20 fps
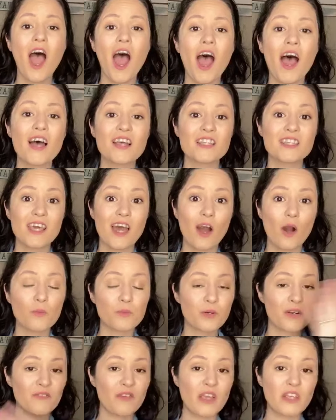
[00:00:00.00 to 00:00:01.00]
to help
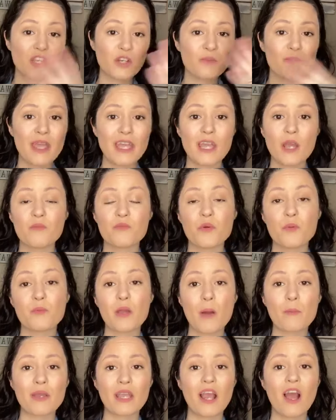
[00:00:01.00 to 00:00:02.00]
prevent your makeup from
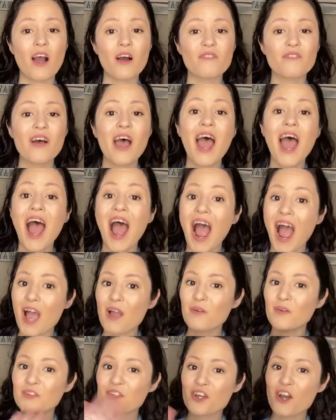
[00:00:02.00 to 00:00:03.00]
coming off. I
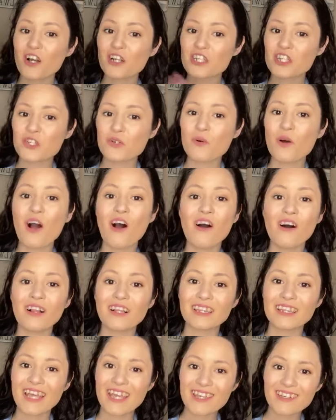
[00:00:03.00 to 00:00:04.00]
will talk to you all
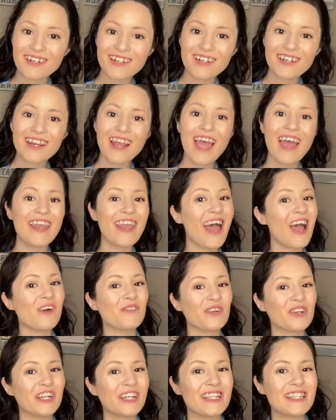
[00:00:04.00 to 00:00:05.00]
later and have a
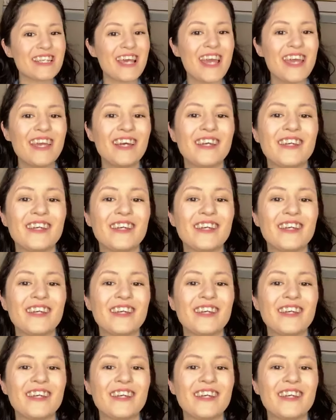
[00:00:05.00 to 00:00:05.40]
great day.